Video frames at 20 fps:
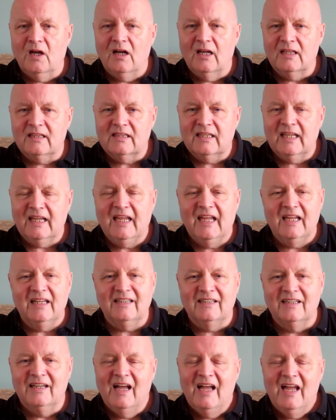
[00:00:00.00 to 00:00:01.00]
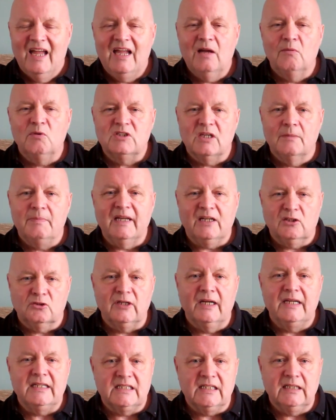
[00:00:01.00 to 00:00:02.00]
I think it was a bit
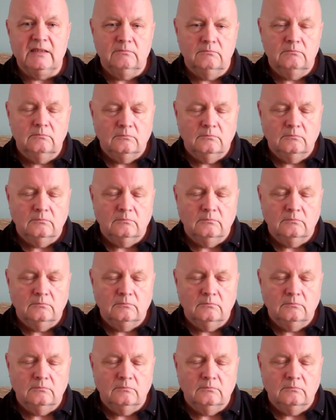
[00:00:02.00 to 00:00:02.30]
crazy.